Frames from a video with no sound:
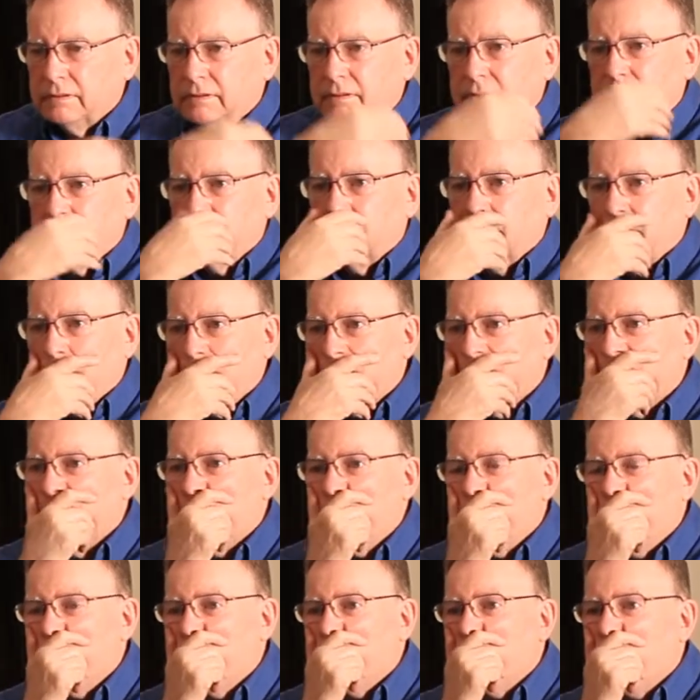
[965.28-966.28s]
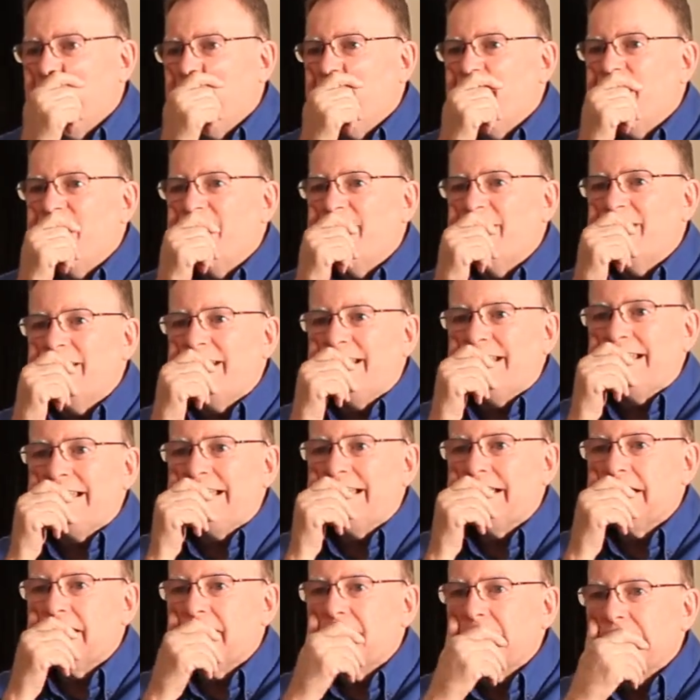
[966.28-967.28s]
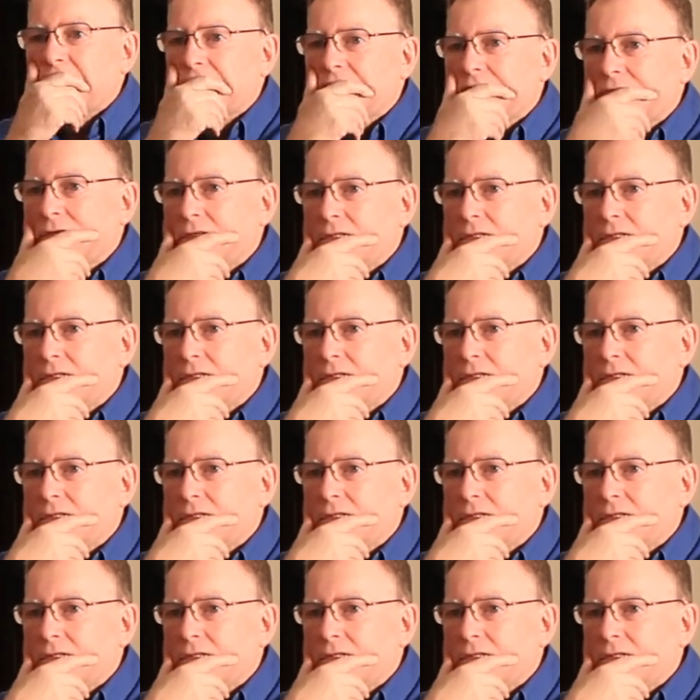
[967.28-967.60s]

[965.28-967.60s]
In accordance with the most popular vote,